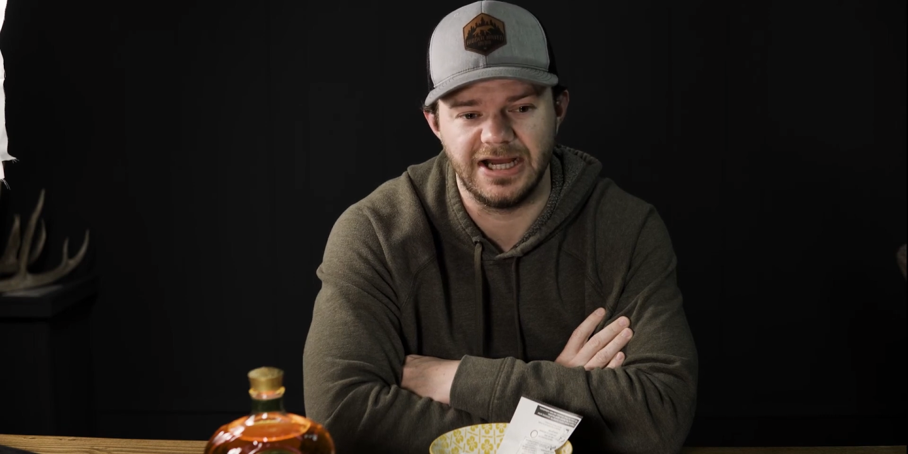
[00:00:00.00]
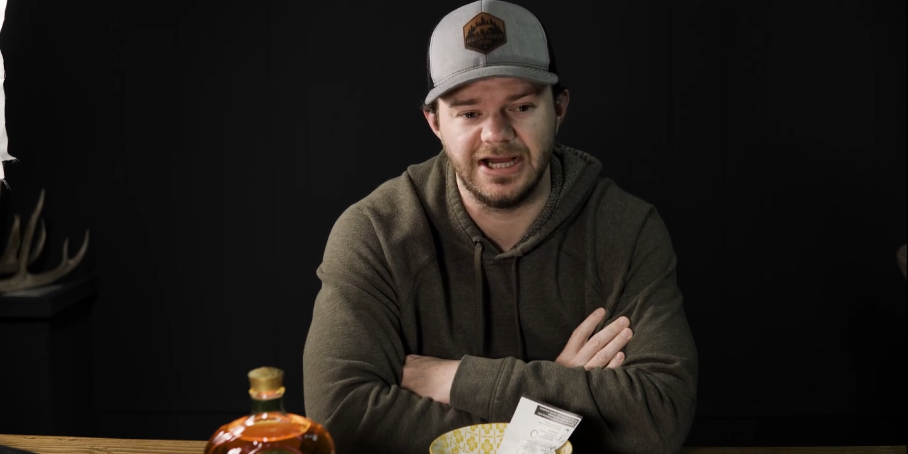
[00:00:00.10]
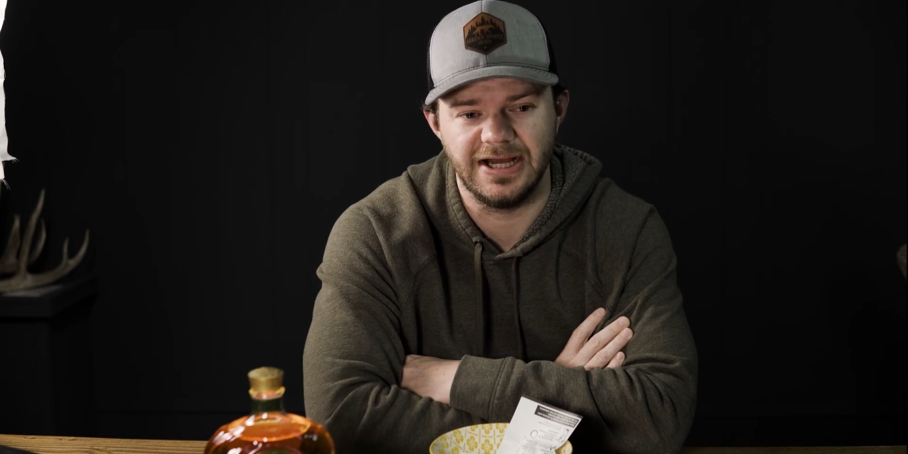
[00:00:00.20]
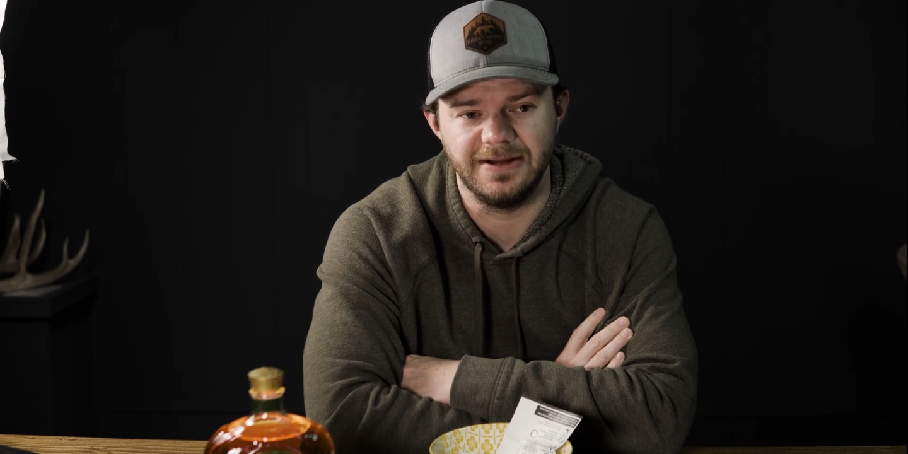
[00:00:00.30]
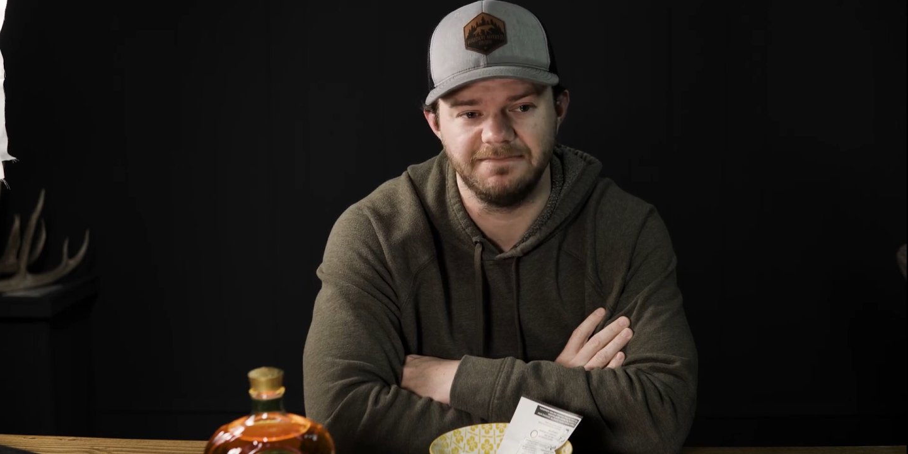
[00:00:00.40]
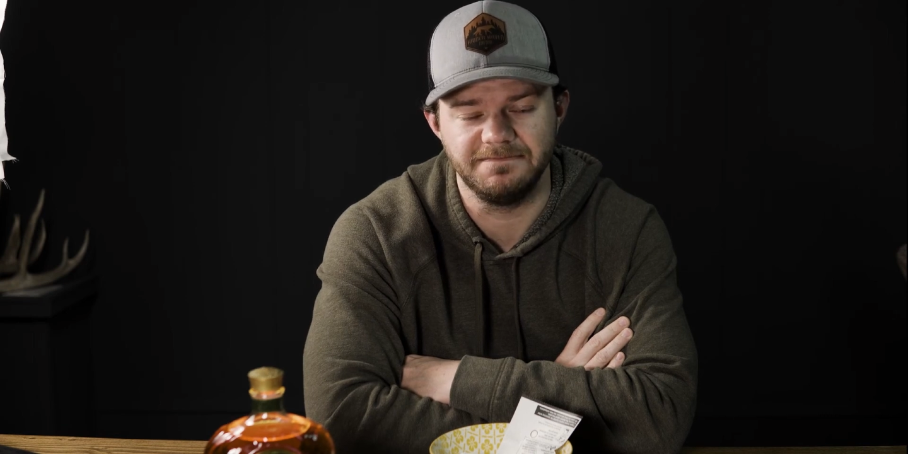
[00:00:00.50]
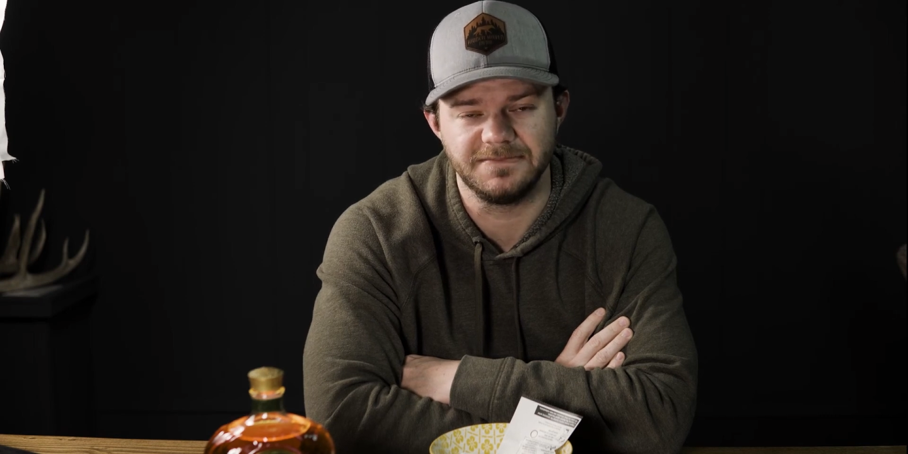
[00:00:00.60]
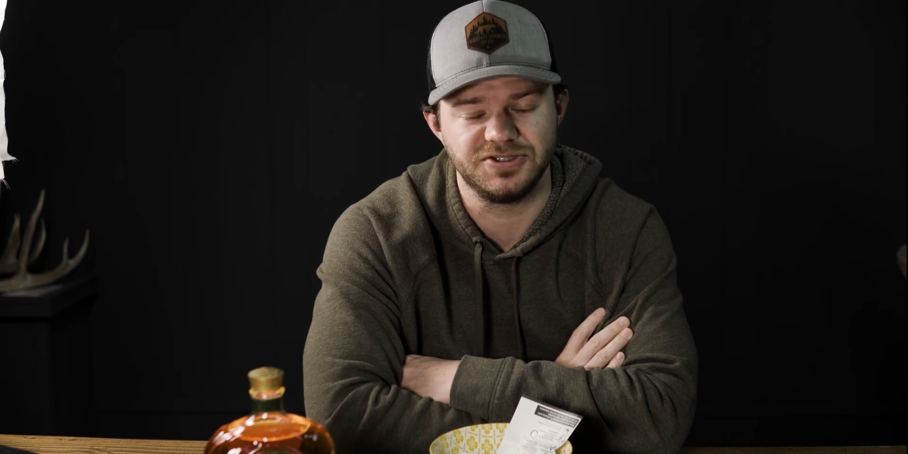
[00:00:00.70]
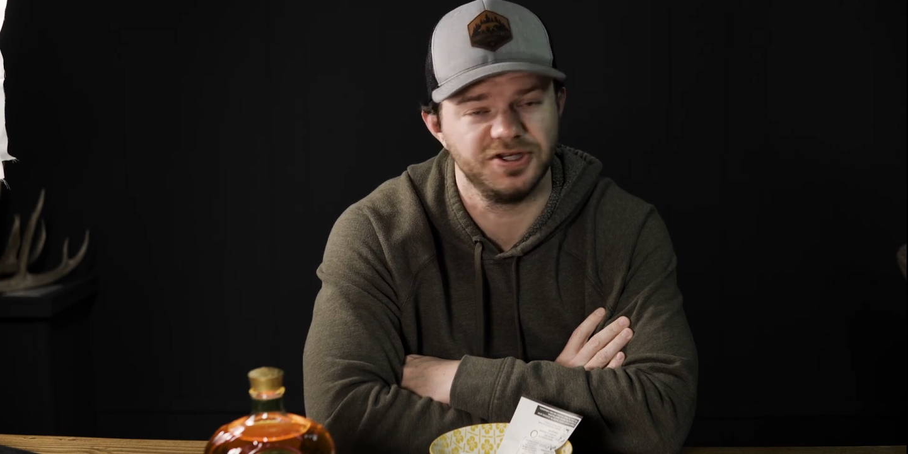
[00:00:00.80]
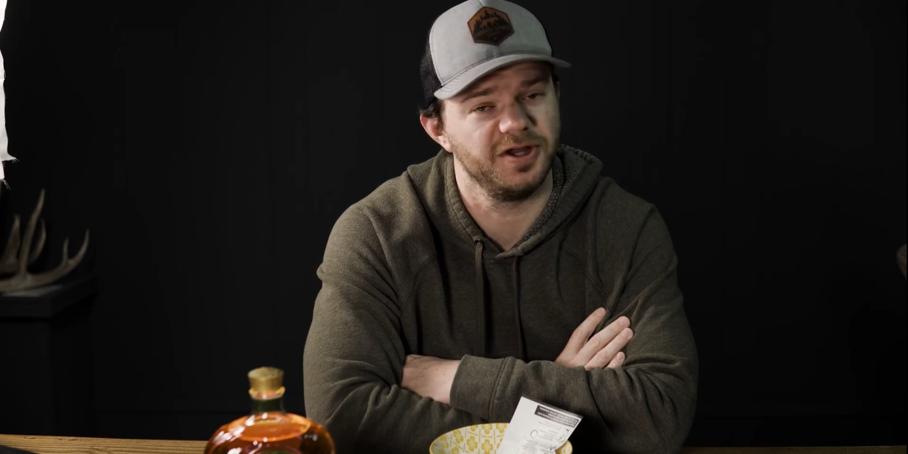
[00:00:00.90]
Um,
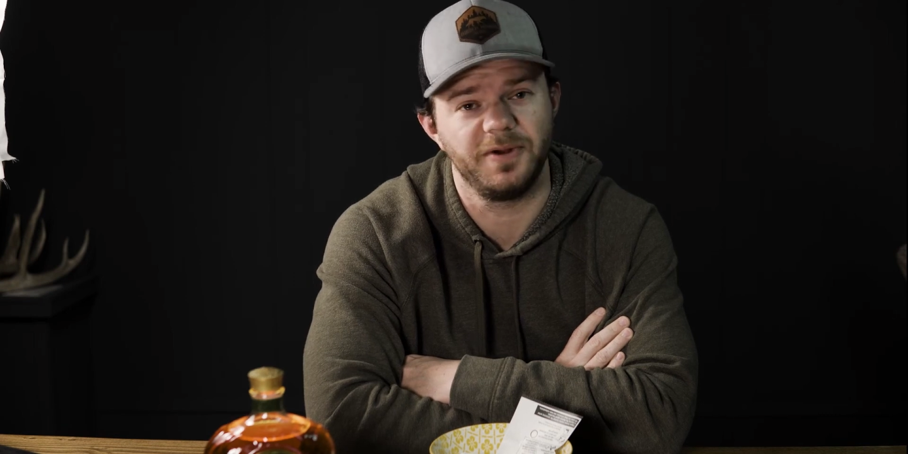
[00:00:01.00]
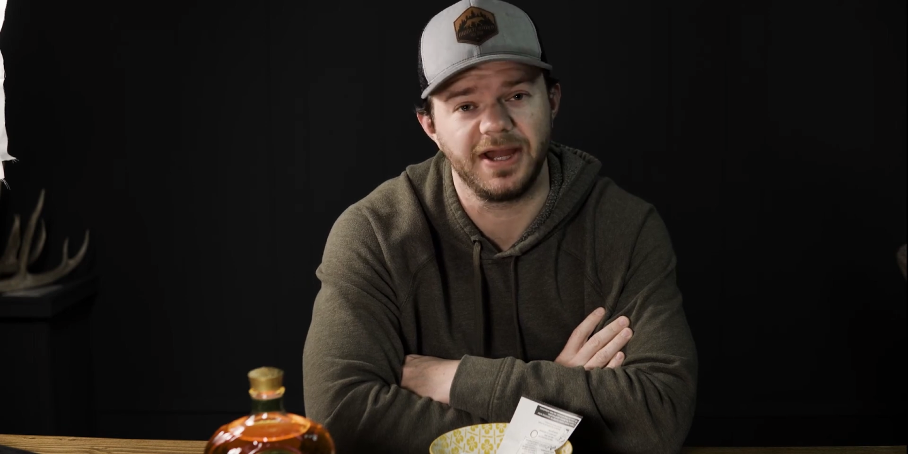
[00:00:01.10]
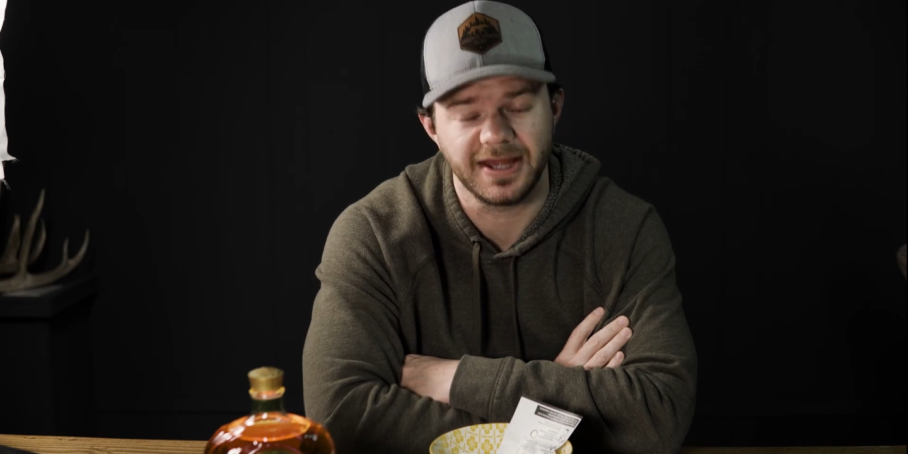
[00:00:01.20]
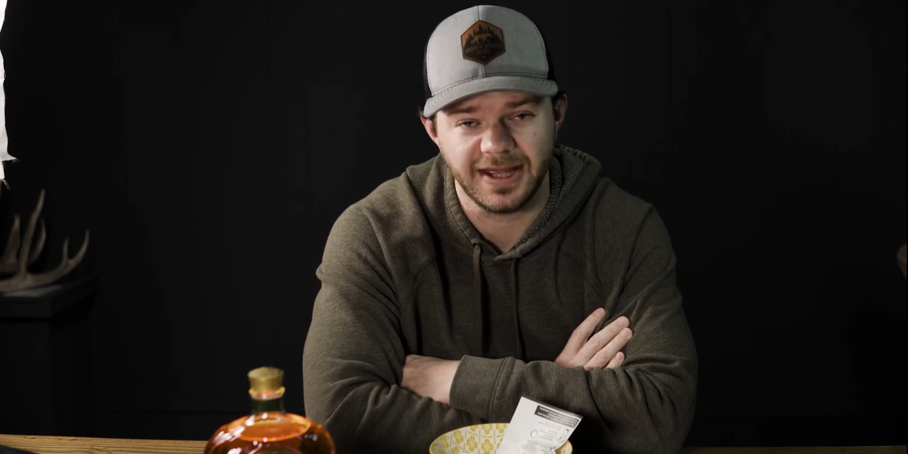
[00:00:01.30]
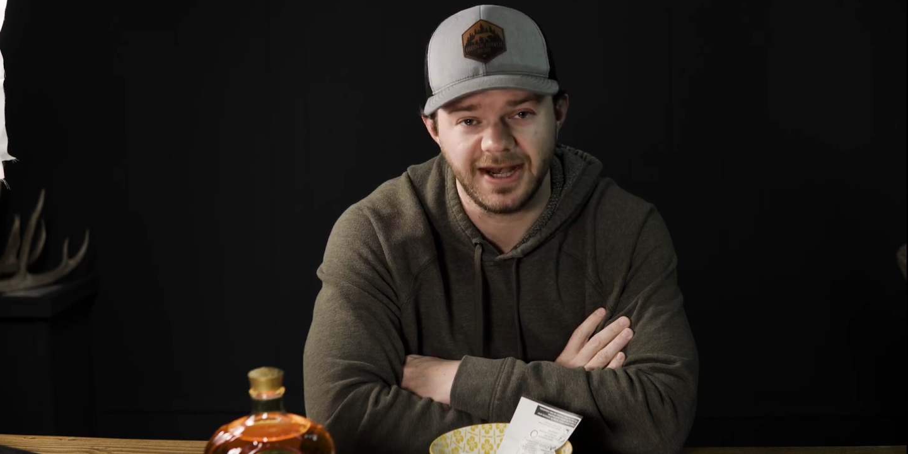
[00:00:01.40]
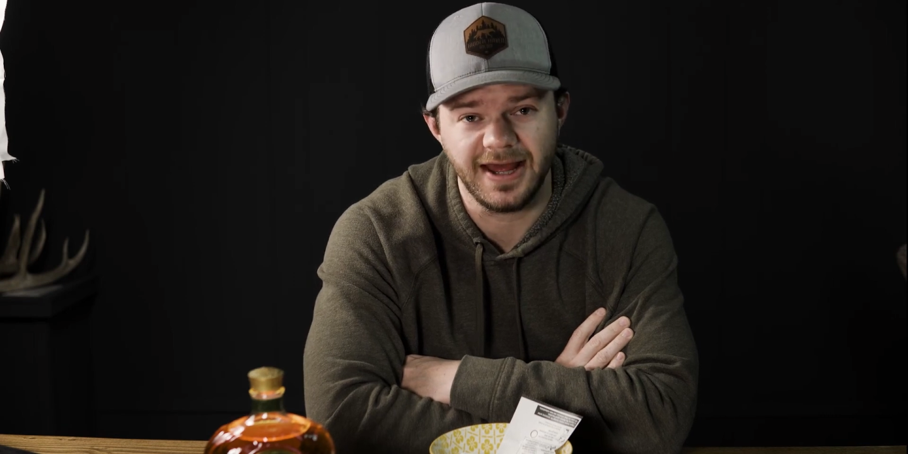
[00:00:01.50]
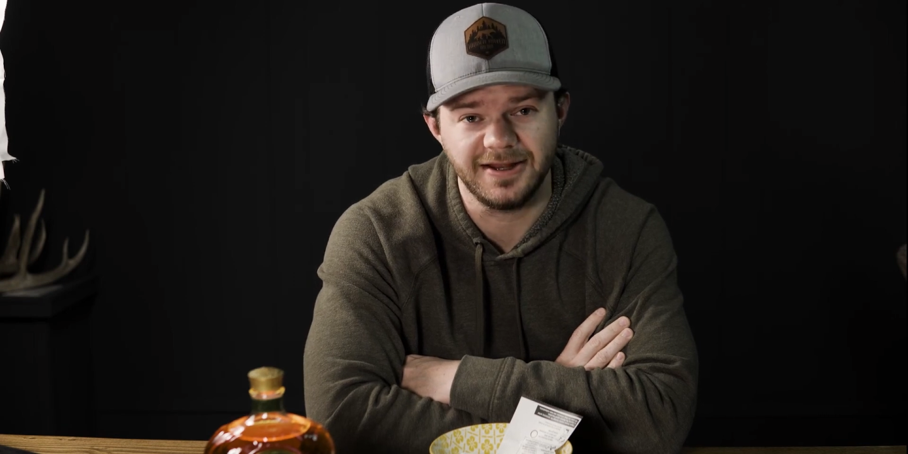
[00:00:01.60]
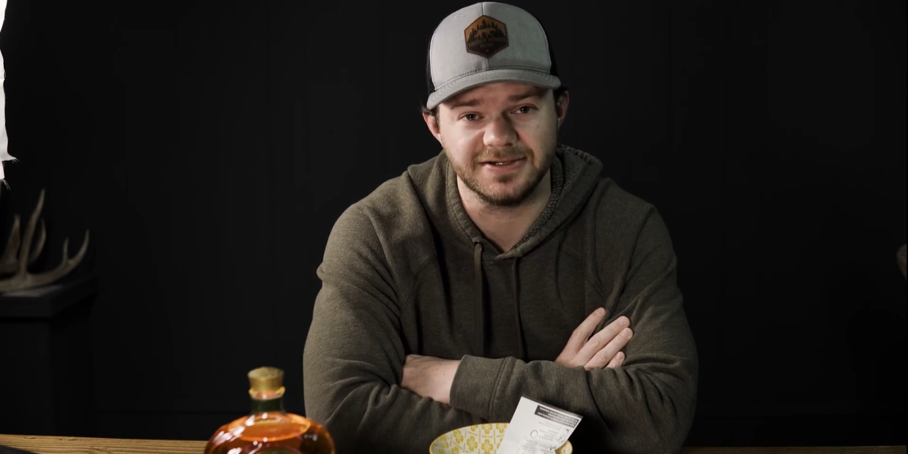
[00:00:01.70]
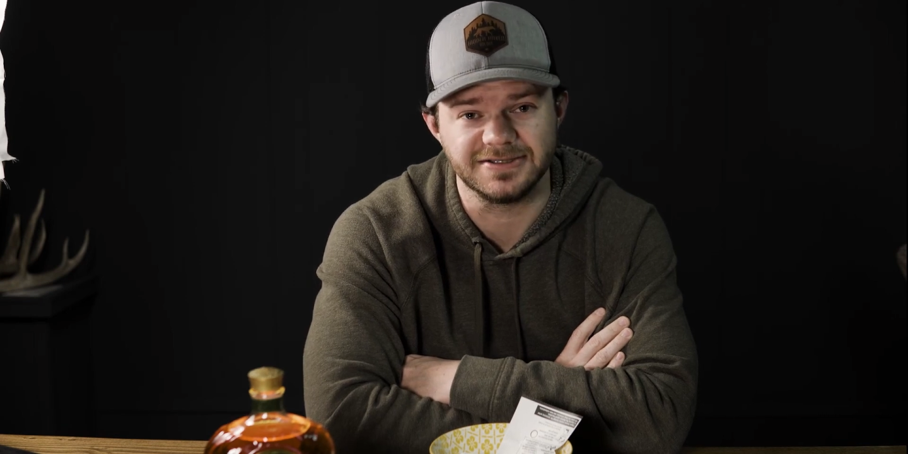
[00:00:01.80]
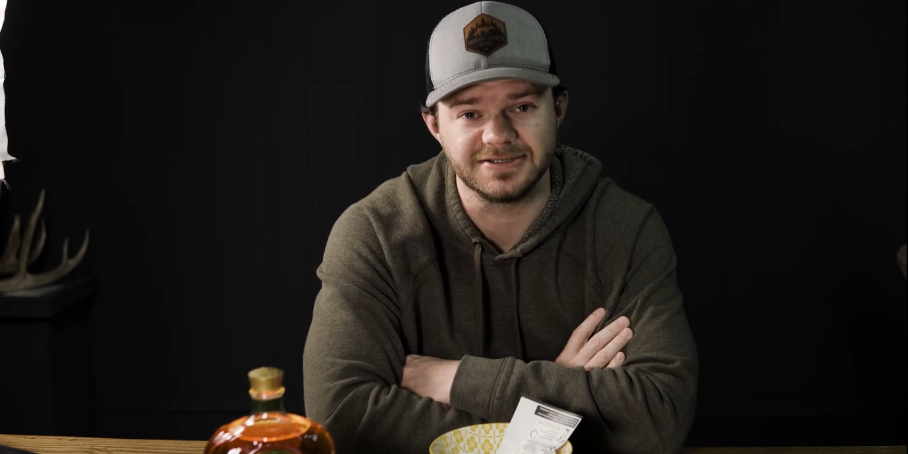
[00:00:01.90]
it's the only way I can get
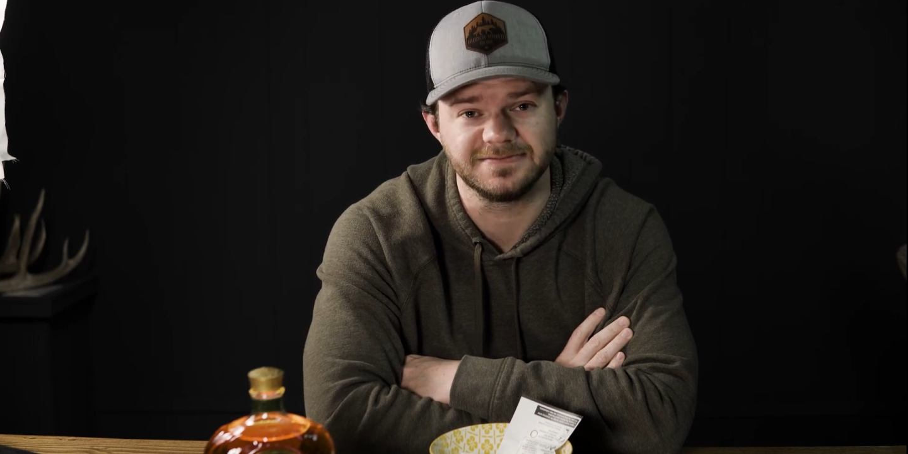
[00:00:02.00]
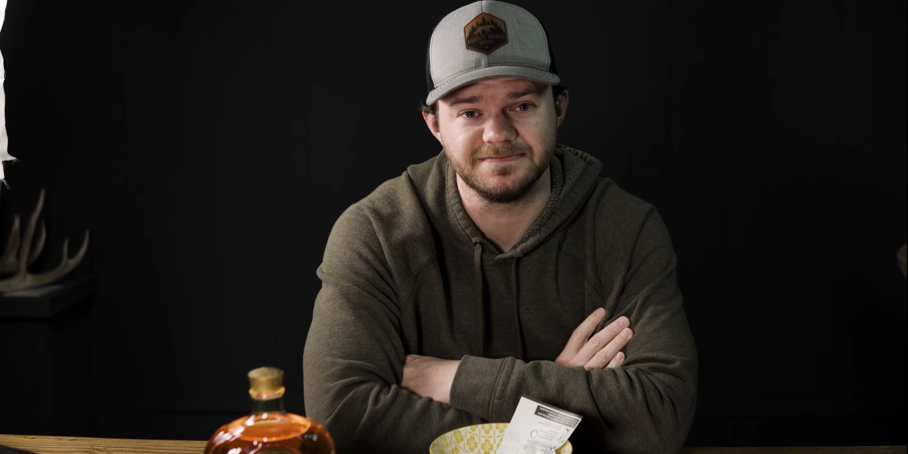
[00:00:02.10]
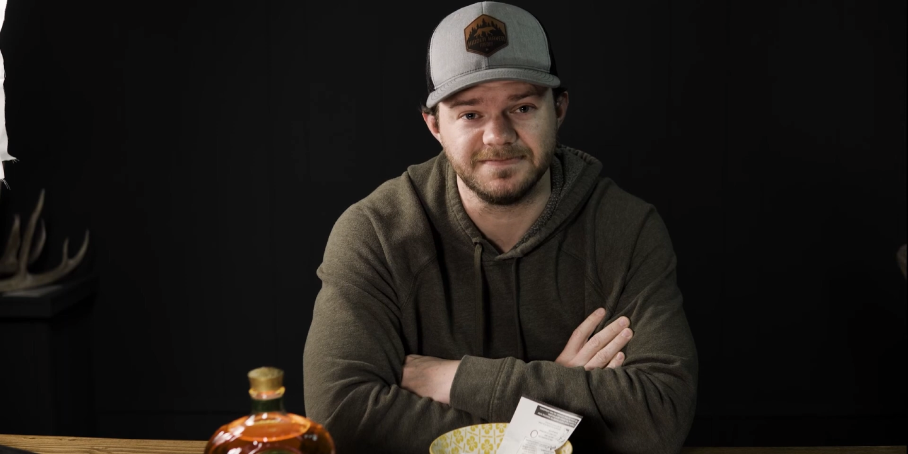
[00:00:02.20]
antlers,